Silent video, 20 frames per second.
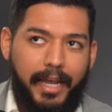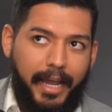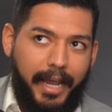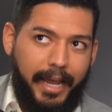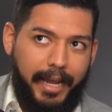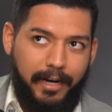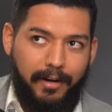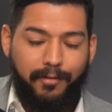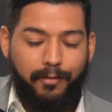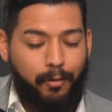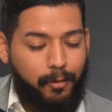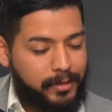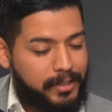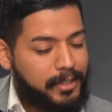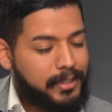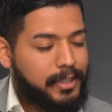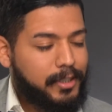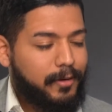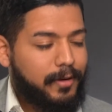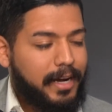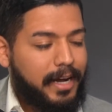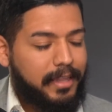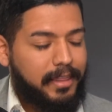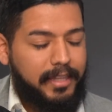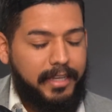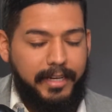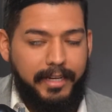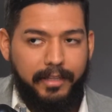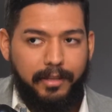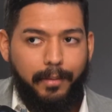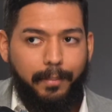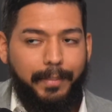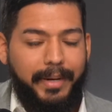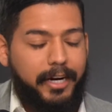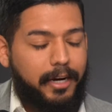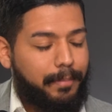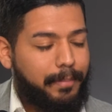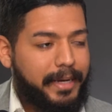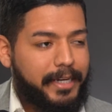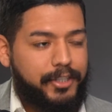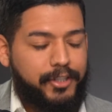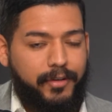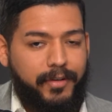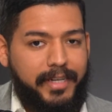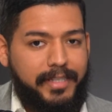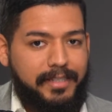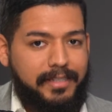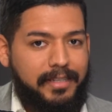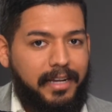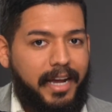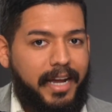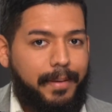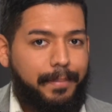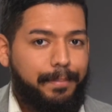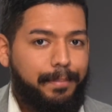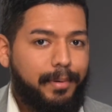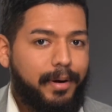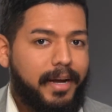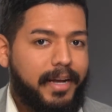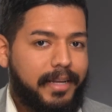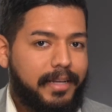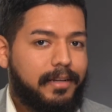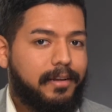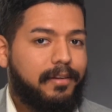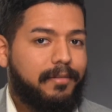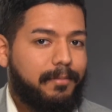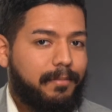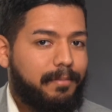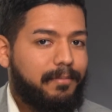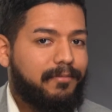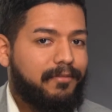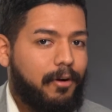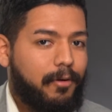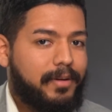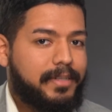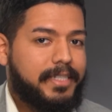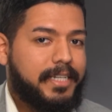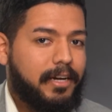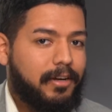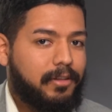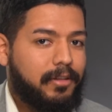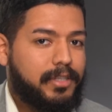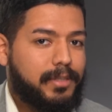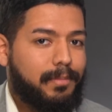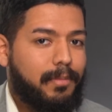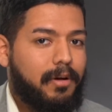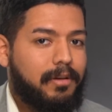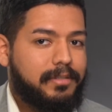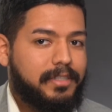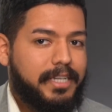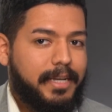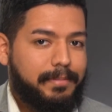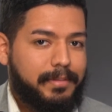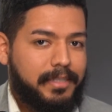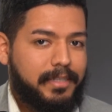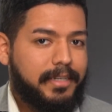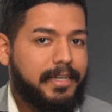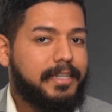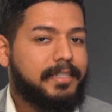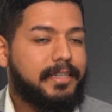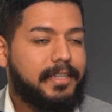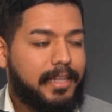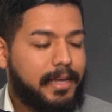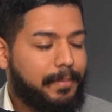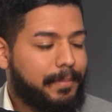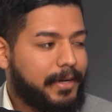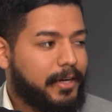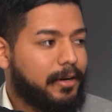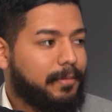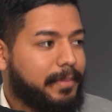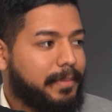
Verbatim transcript: And of course, you still got the the bigger picture in sight, but focusing on the small steps to get to that bigger